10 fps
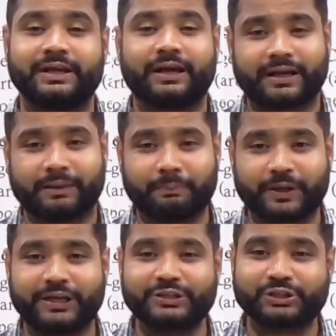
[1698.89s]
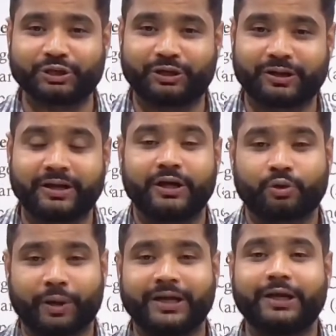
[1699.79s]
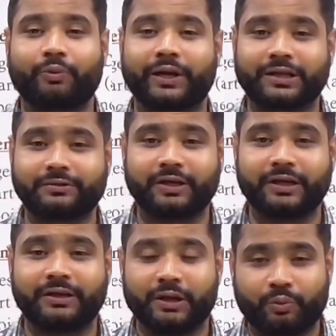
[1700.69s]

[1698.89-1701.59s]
And I'm pretty sure 2023,